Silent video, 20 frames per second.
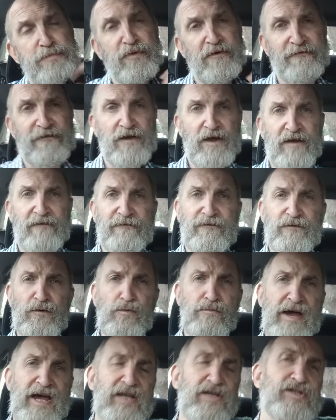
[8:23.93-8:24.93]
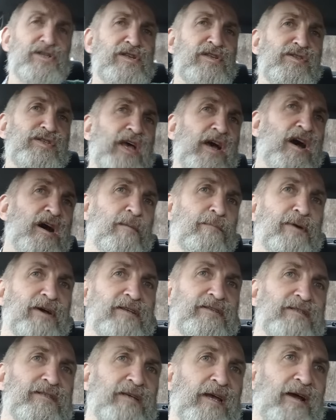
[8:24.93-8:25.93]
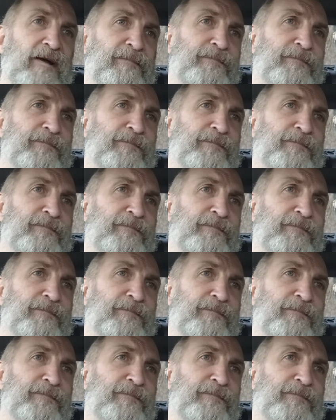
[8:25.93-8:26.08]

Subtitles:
preferred formations are, but